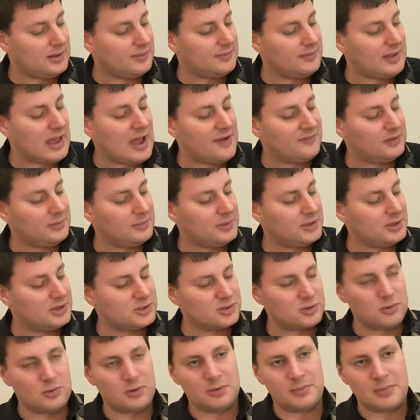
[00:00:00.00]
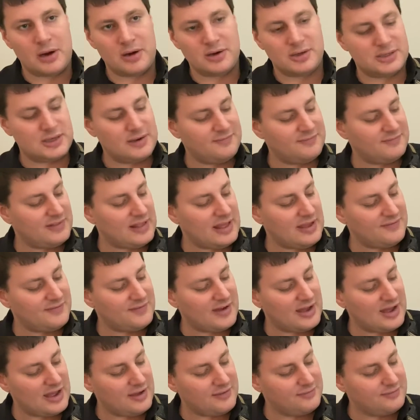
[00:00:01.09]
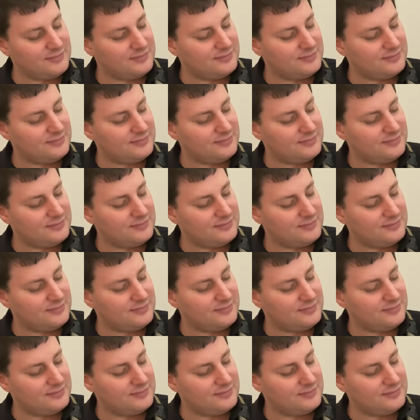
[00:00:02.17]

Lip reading: A half diminished chord, minor 7 flat 5.